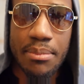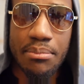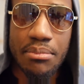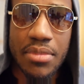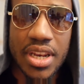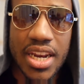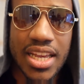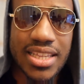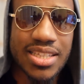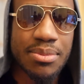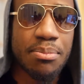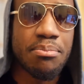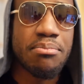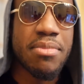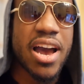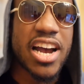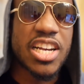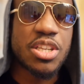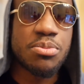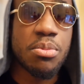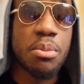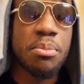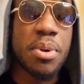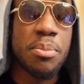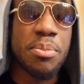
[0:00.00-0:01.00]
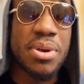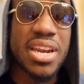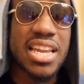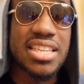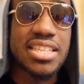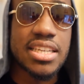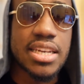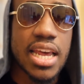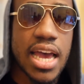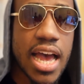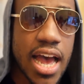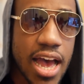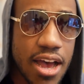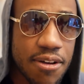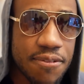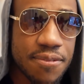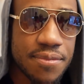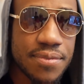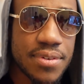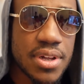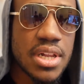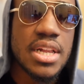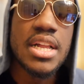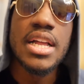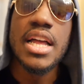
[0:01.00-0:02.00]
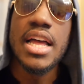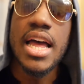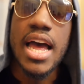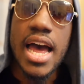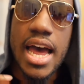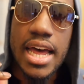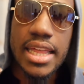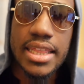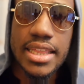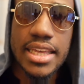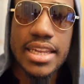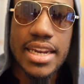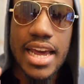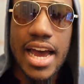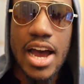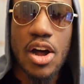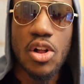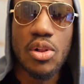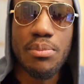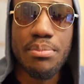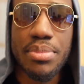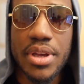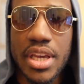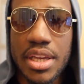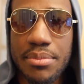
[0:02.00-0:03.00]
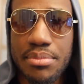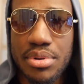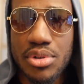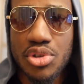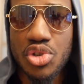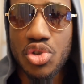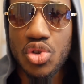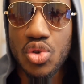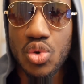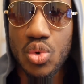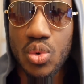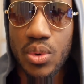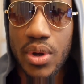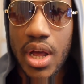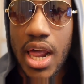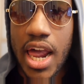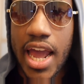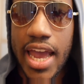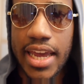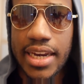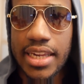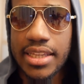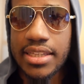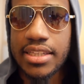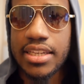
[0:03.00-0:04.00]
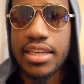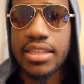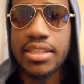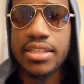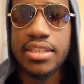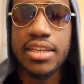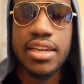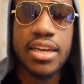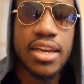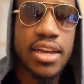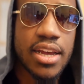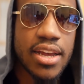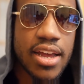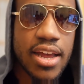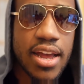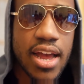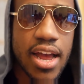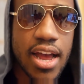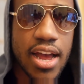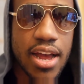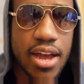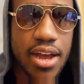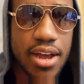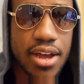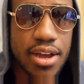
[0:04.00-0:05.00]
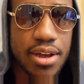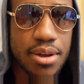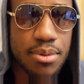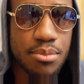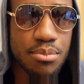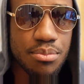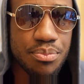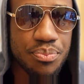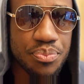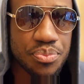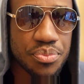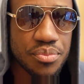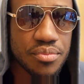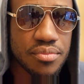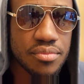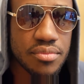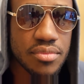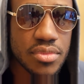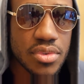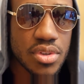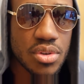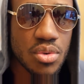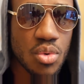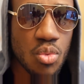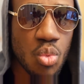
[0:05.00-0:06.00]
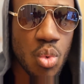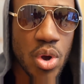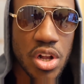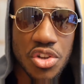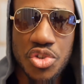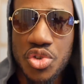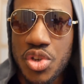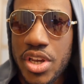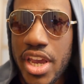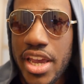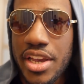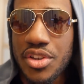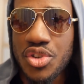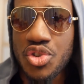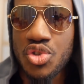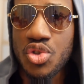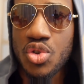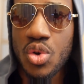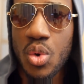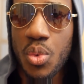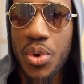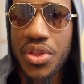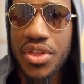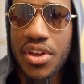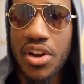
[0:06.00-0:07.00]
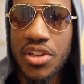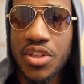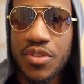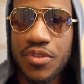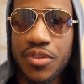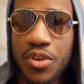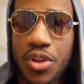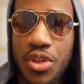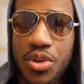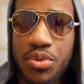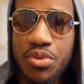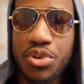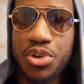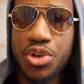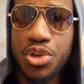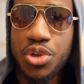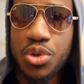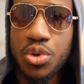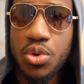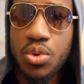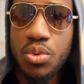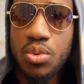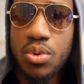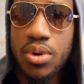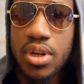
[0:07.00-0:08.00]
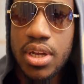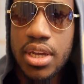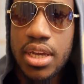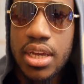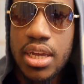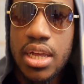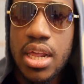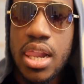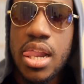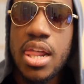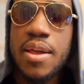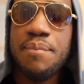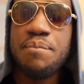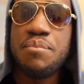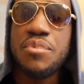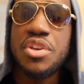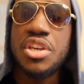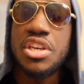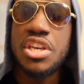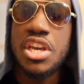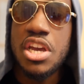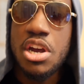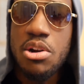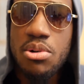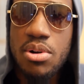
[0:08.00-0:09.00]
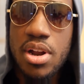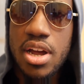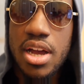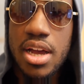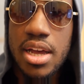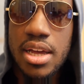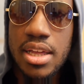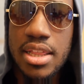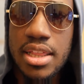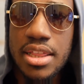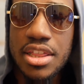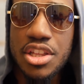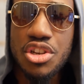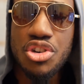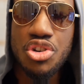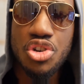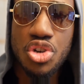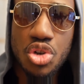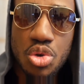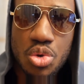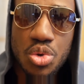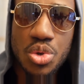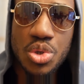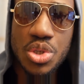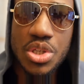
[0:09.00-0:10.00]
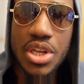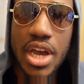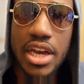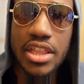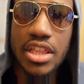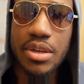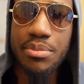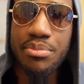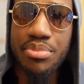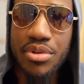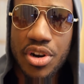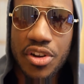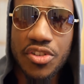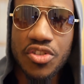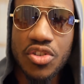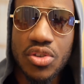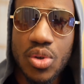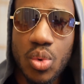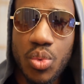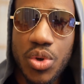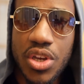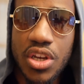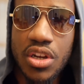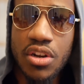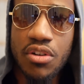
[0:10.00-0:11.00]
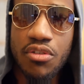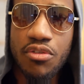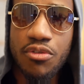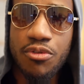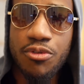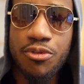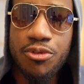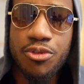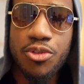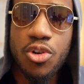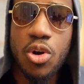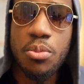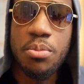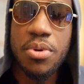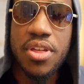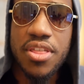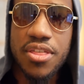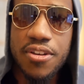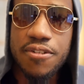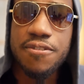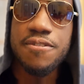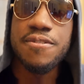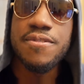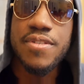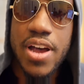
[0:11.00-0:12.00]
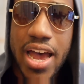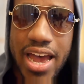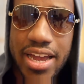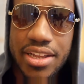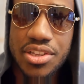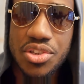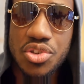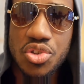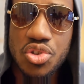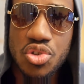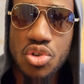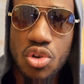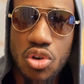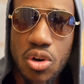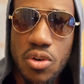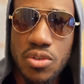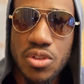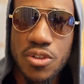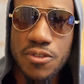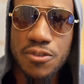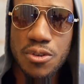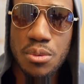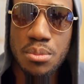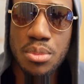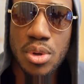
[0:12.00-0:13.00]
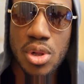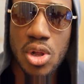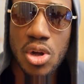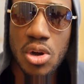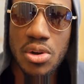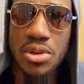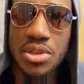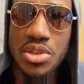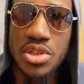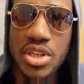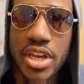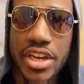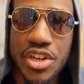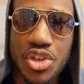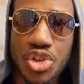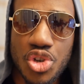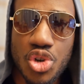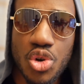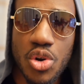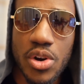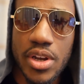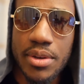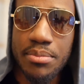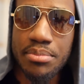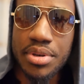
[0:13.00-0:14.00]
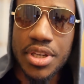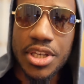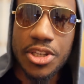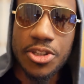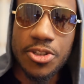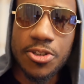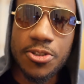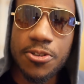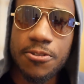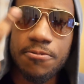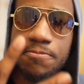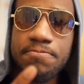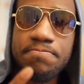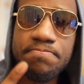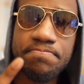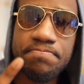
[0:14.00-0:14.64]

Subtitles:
a minute, maximum a minute and a half, and then I'll be able to edit it well. So yes, so without further ado, here are the dudes and the bricks of the week from the fans of the Football Hots. Enjoy. Peace.